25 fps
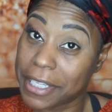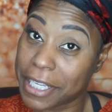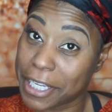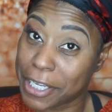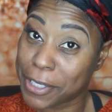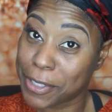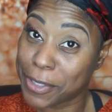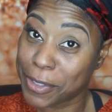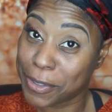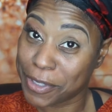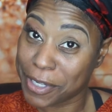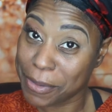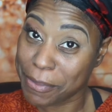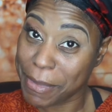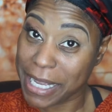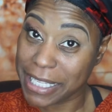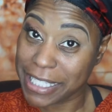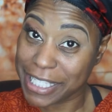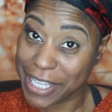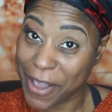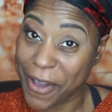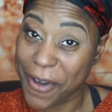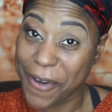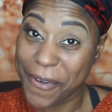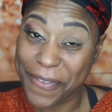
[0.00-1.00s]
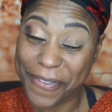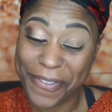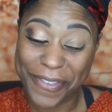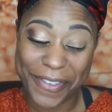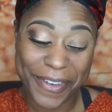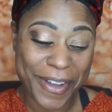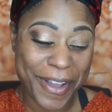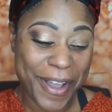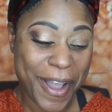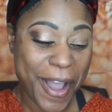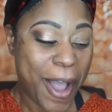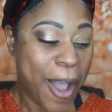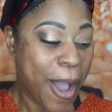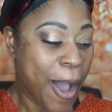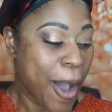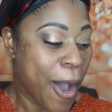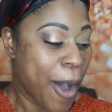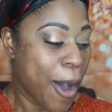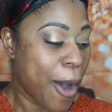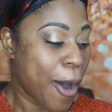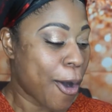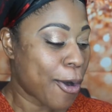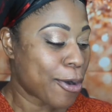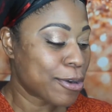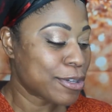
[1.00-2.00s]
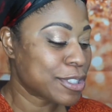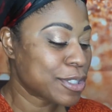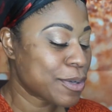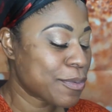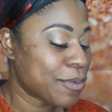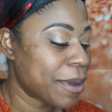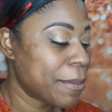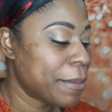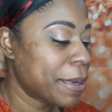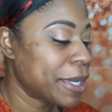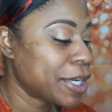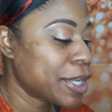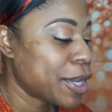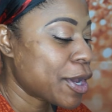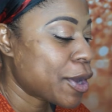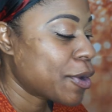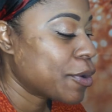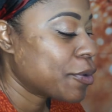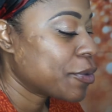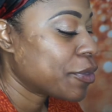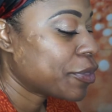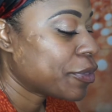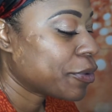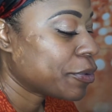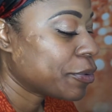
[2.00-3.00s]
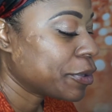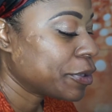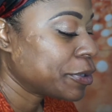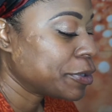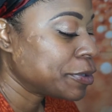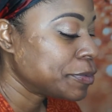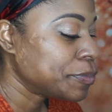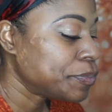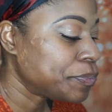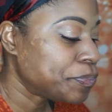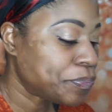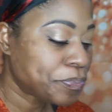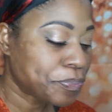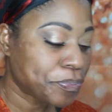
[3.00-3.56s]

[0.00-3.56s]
including myself, older women go through